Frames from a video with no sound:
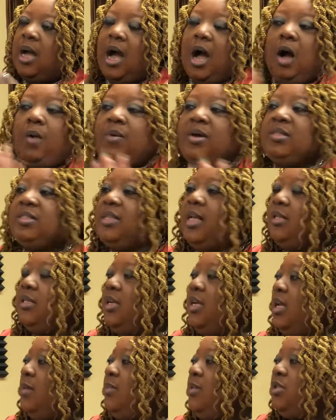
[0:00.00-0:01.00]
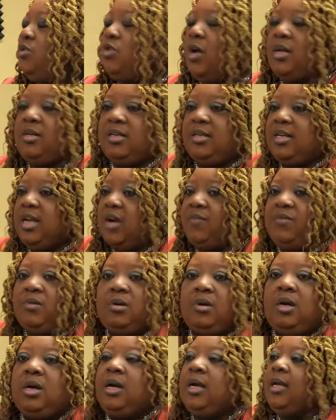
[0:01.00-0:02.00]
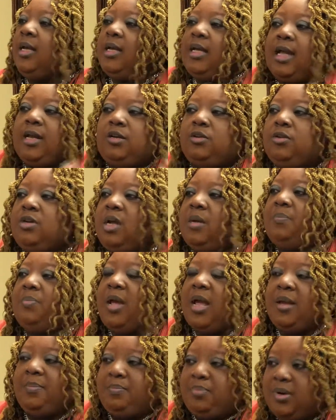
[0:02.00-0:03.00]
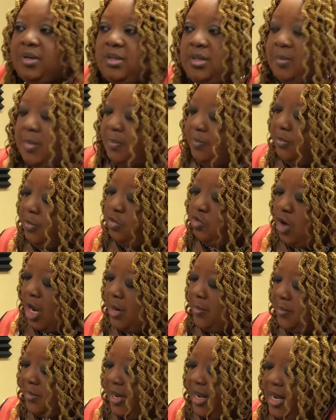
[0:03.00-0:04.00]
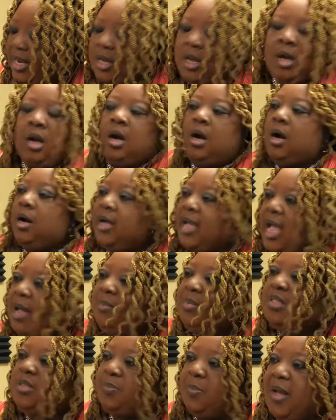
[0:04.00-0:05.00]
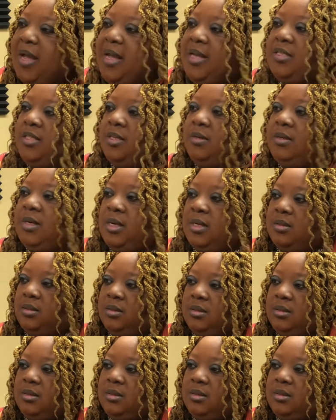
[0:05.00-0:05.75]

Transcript: I always said the enemy, the devil, he can't do nothing, try to play a game of spades on us.